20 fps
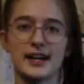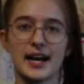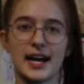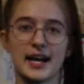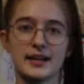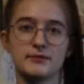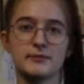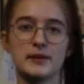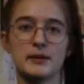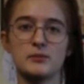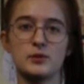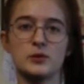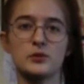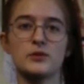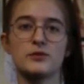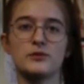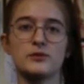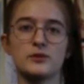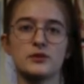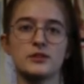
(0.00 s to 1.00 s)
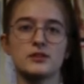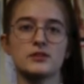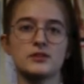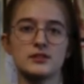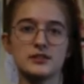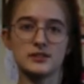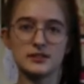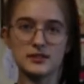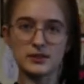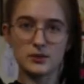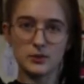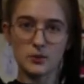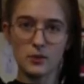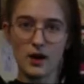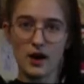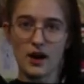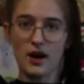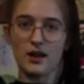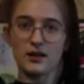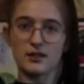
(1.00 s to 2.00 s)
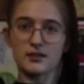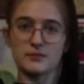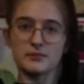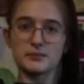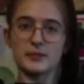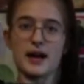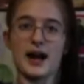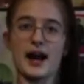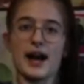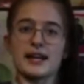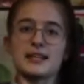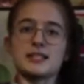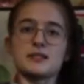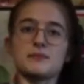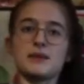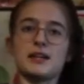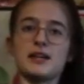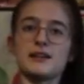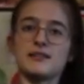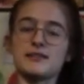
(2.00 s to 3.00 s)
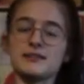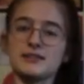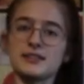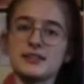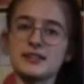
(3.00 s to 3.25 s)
have my beautiful wall behind me.